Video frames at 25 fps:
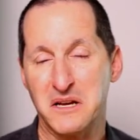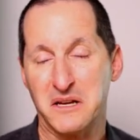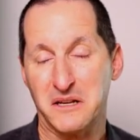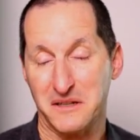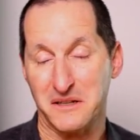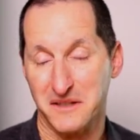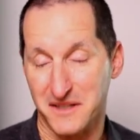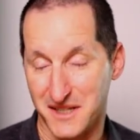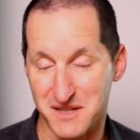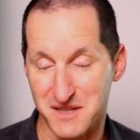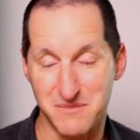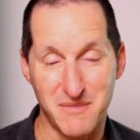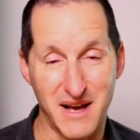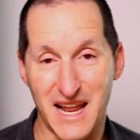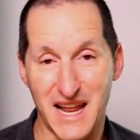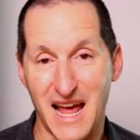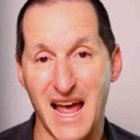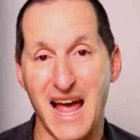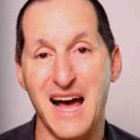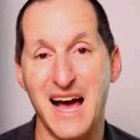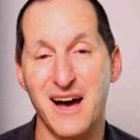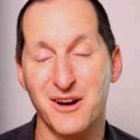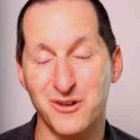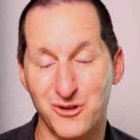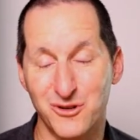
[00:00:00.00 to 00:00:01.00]
Doesn't matter
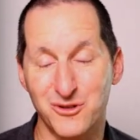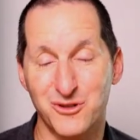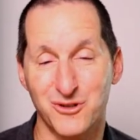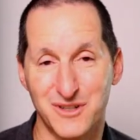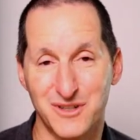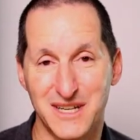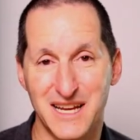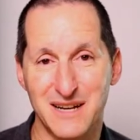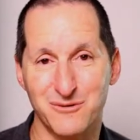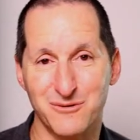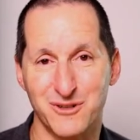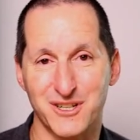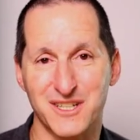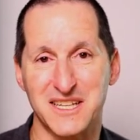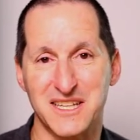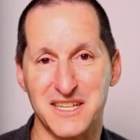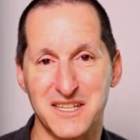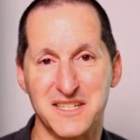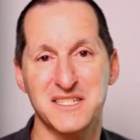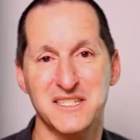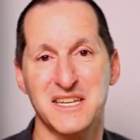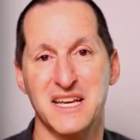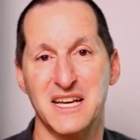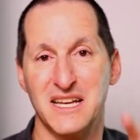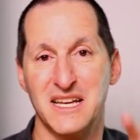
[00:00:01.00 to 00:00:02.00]
how good your network
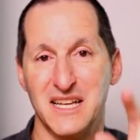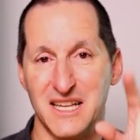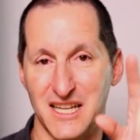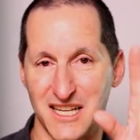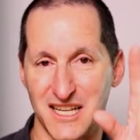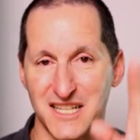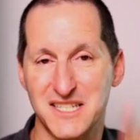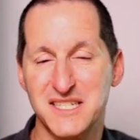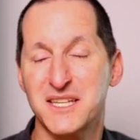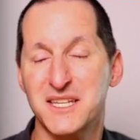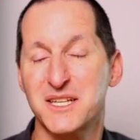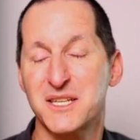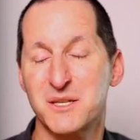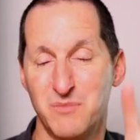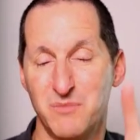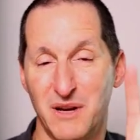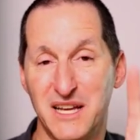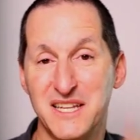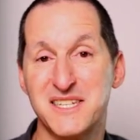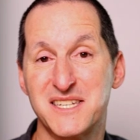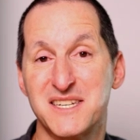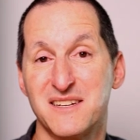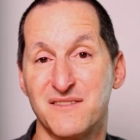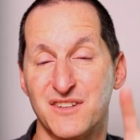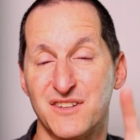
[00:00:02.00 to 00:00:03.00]
is, it's
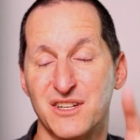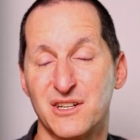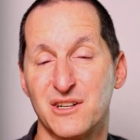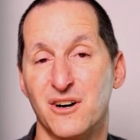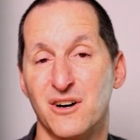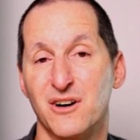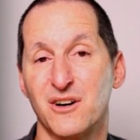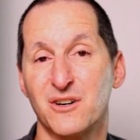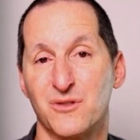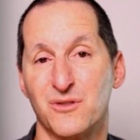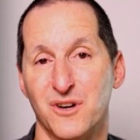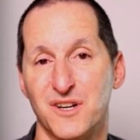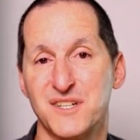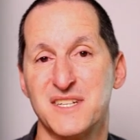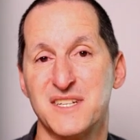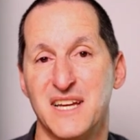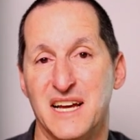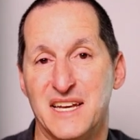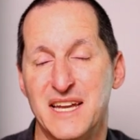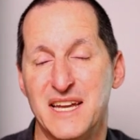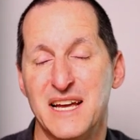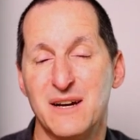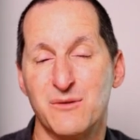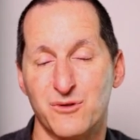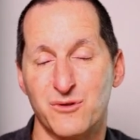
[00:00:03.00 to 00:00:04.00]
expensive to go across a
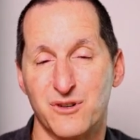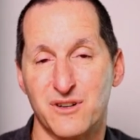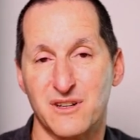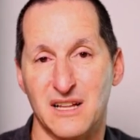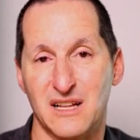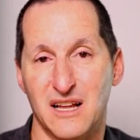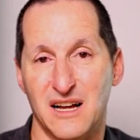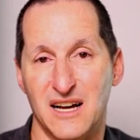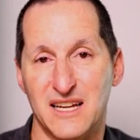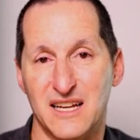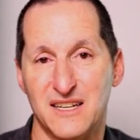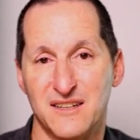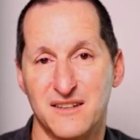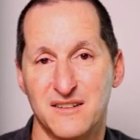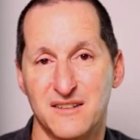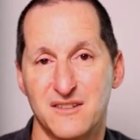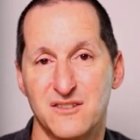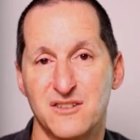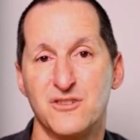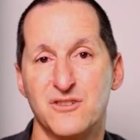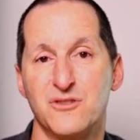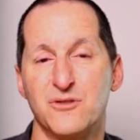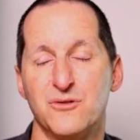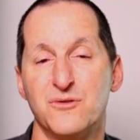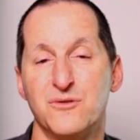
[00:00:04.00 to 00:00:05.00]
network line
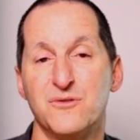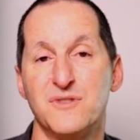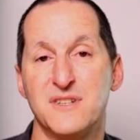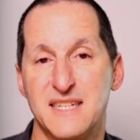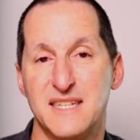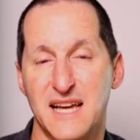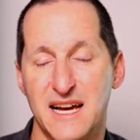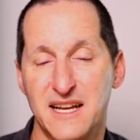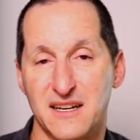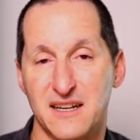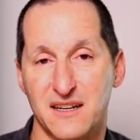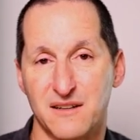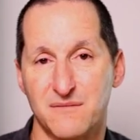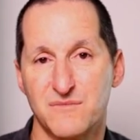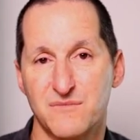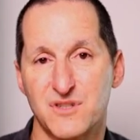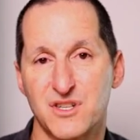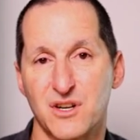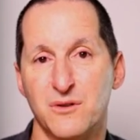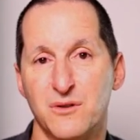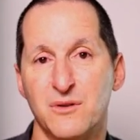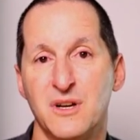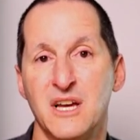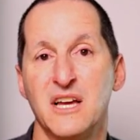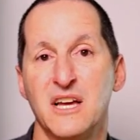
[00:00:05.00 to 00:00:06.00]
to do data.
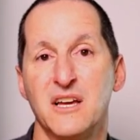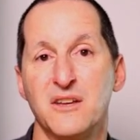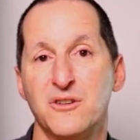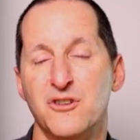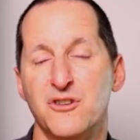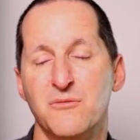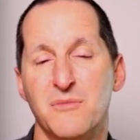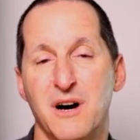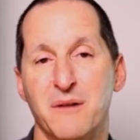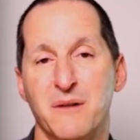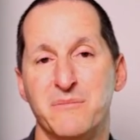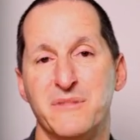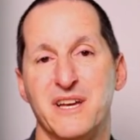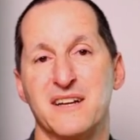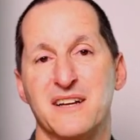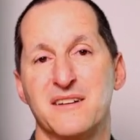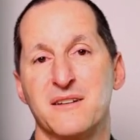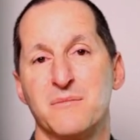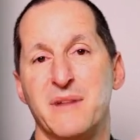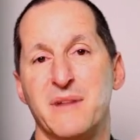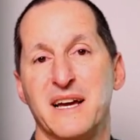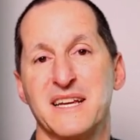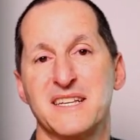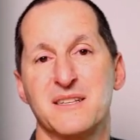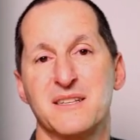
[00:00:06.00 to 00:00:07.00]
So you might be able to
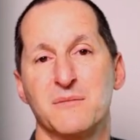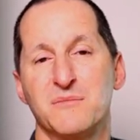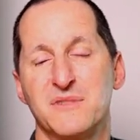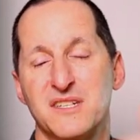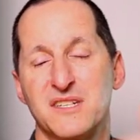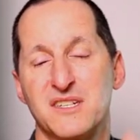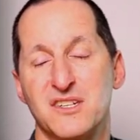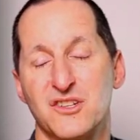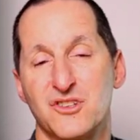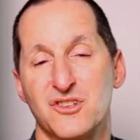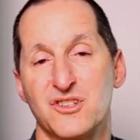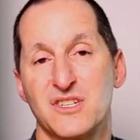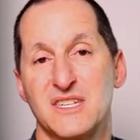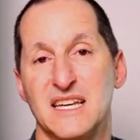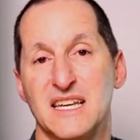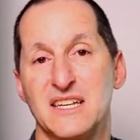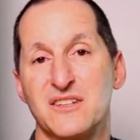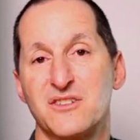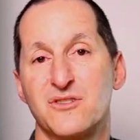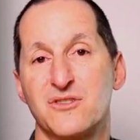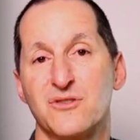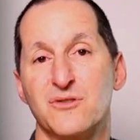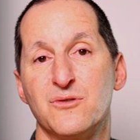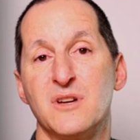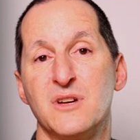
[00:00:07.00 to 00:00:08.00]
make some decisions as
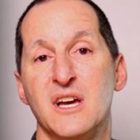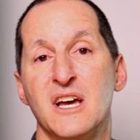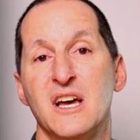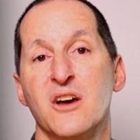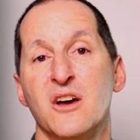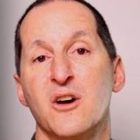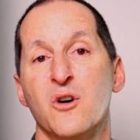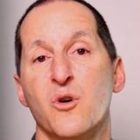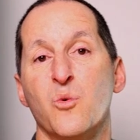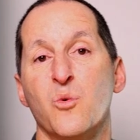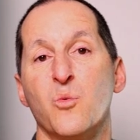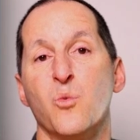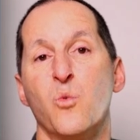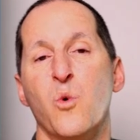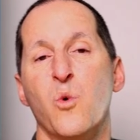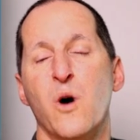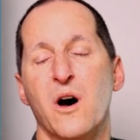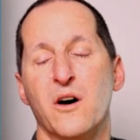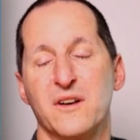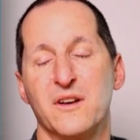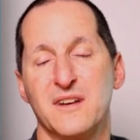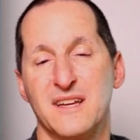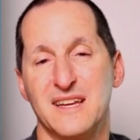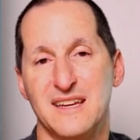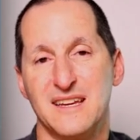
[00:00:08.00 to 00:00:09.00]
to what
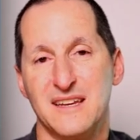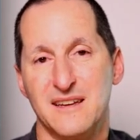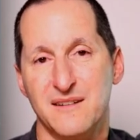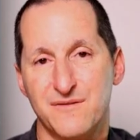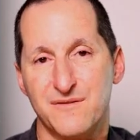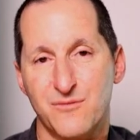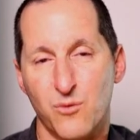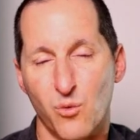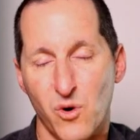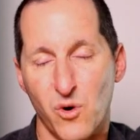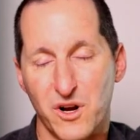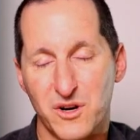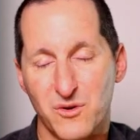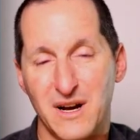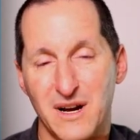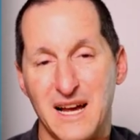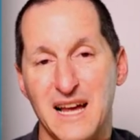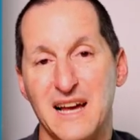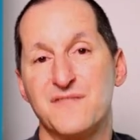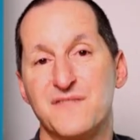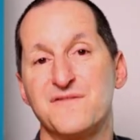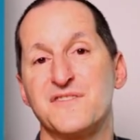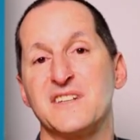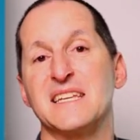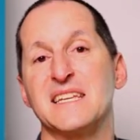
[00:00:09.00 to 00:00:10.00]
do I
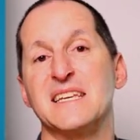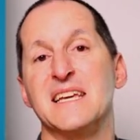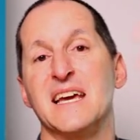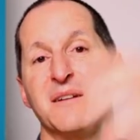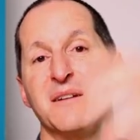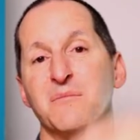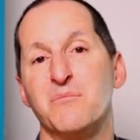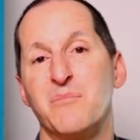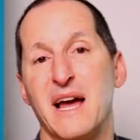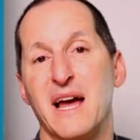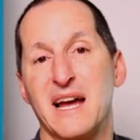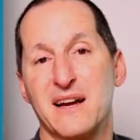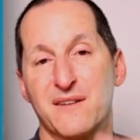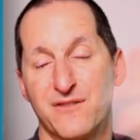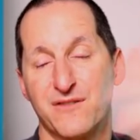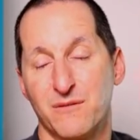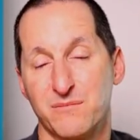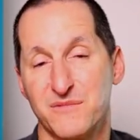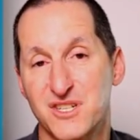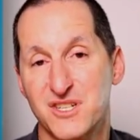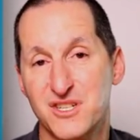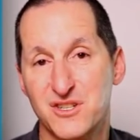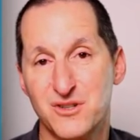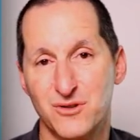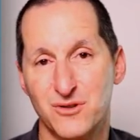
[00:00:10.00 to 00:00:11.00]
have to get back from the
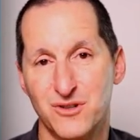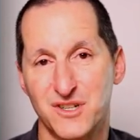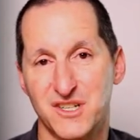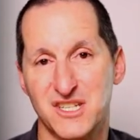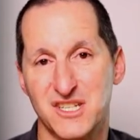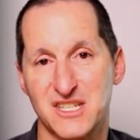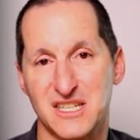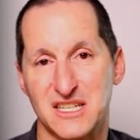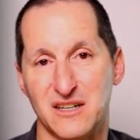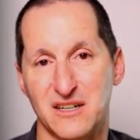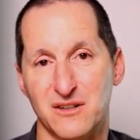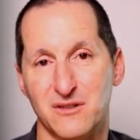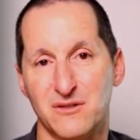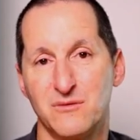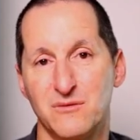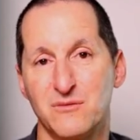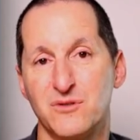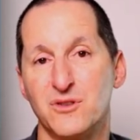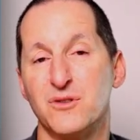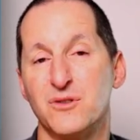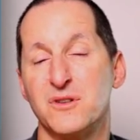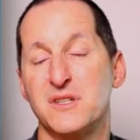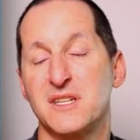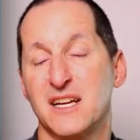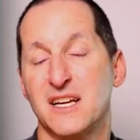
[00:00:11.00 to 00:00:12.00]
storage cell
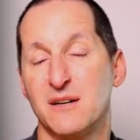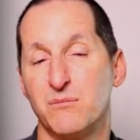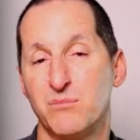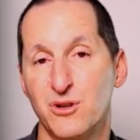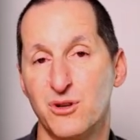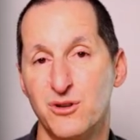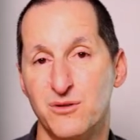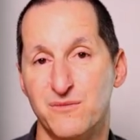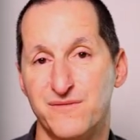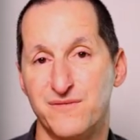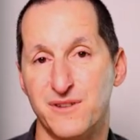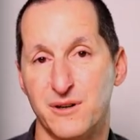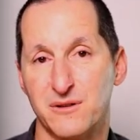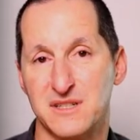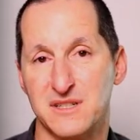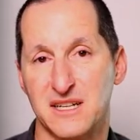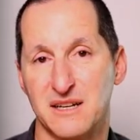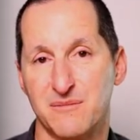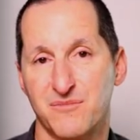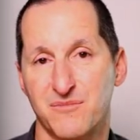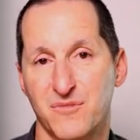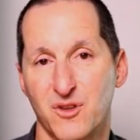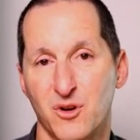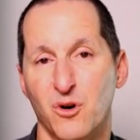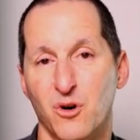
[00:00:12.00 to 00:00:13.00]
using a Bloom filter,
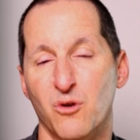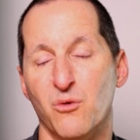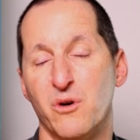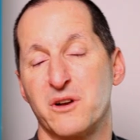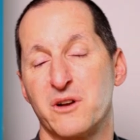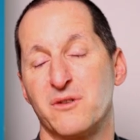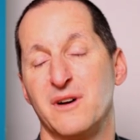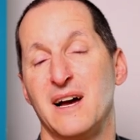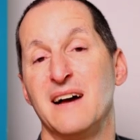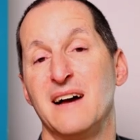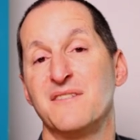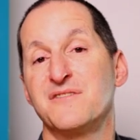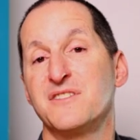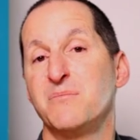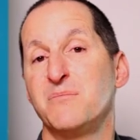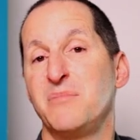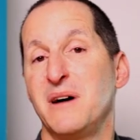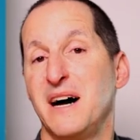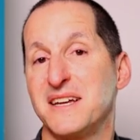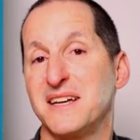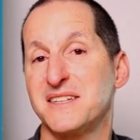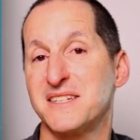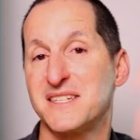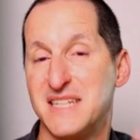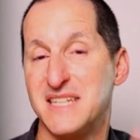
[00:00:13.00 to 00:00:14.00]
or what do I have to
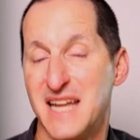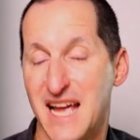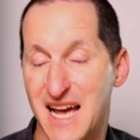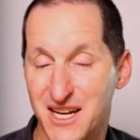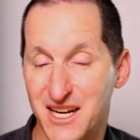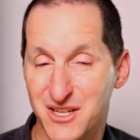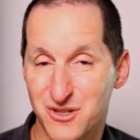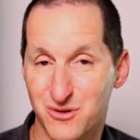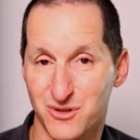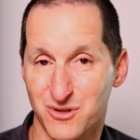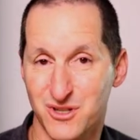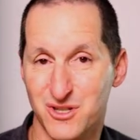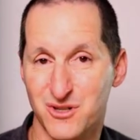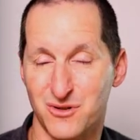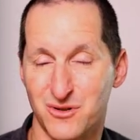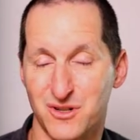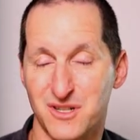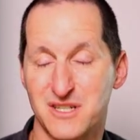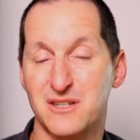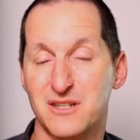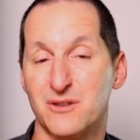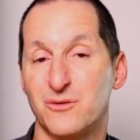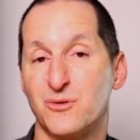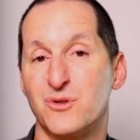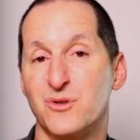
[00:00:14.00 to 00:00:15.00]
pass down to a storage
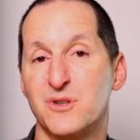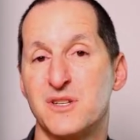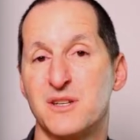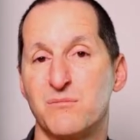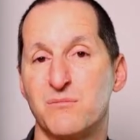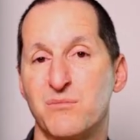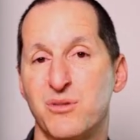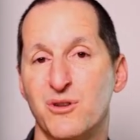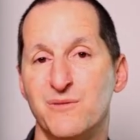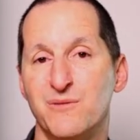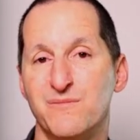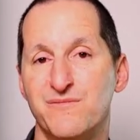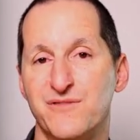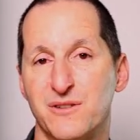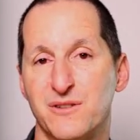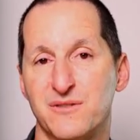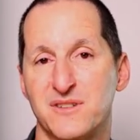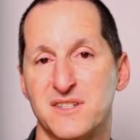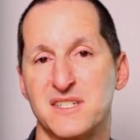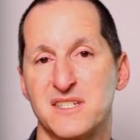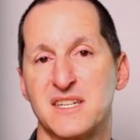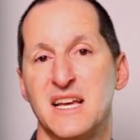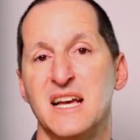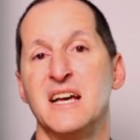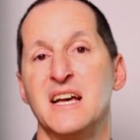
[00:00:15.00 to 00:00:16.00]
cell using Bloom
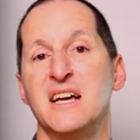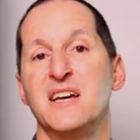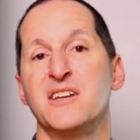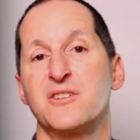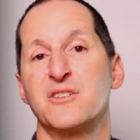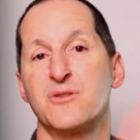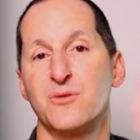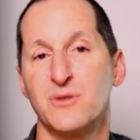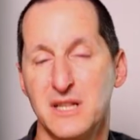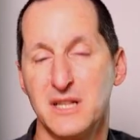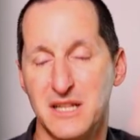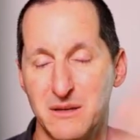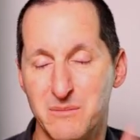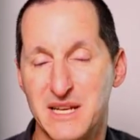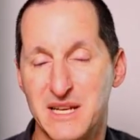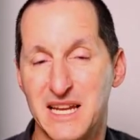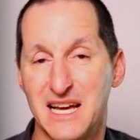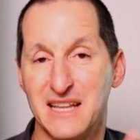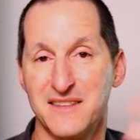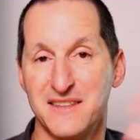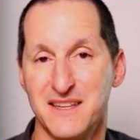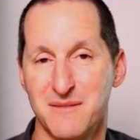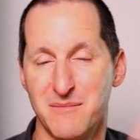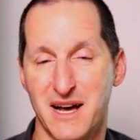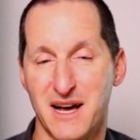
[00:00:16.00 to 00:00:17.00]
filters to eliminate
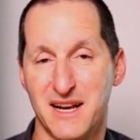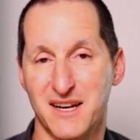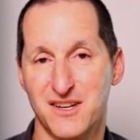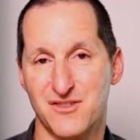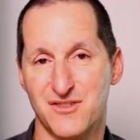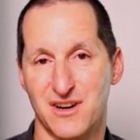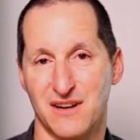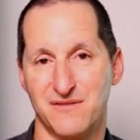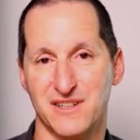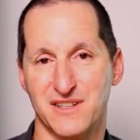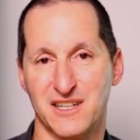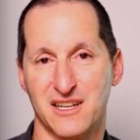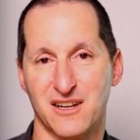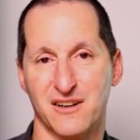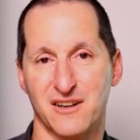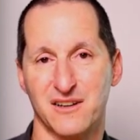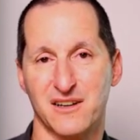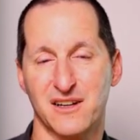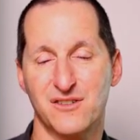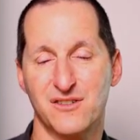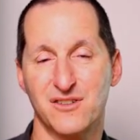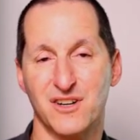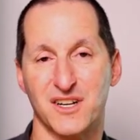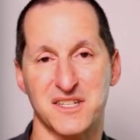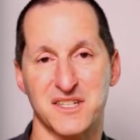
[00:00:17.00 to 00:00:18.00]
the amount of traffic going
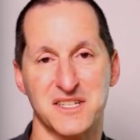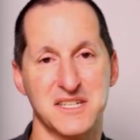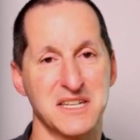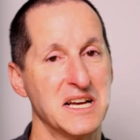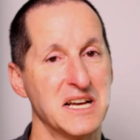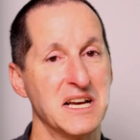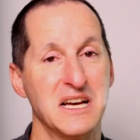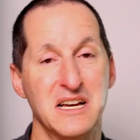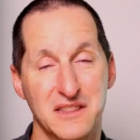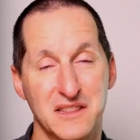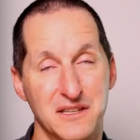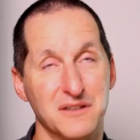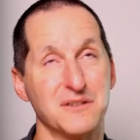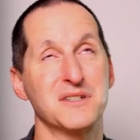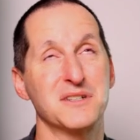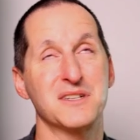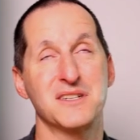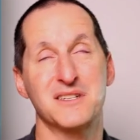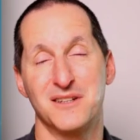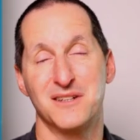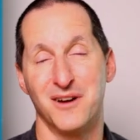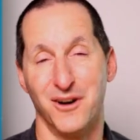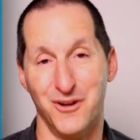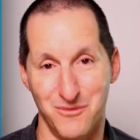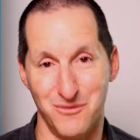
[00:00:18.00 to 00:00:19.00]
across. There are
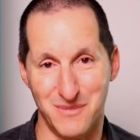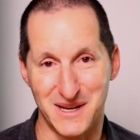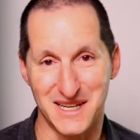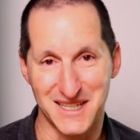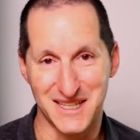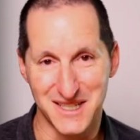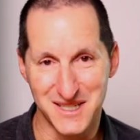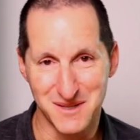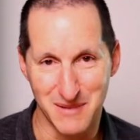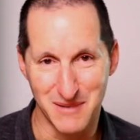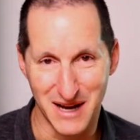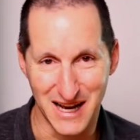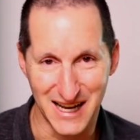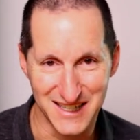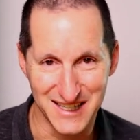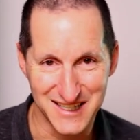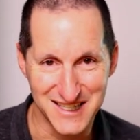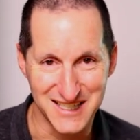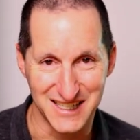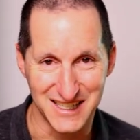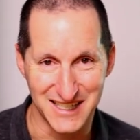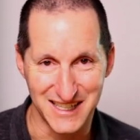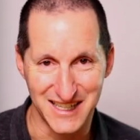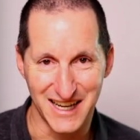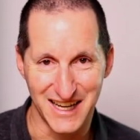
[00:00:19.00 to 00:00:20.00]
so many smarts
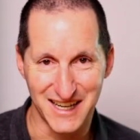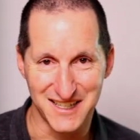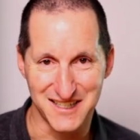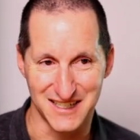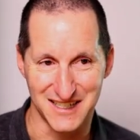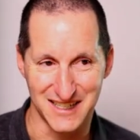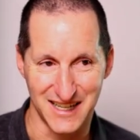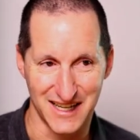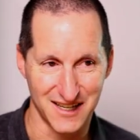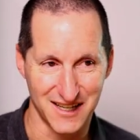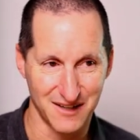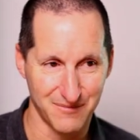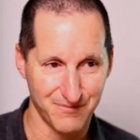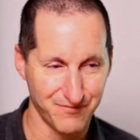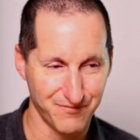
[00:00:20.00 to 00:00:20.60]
in Exadata.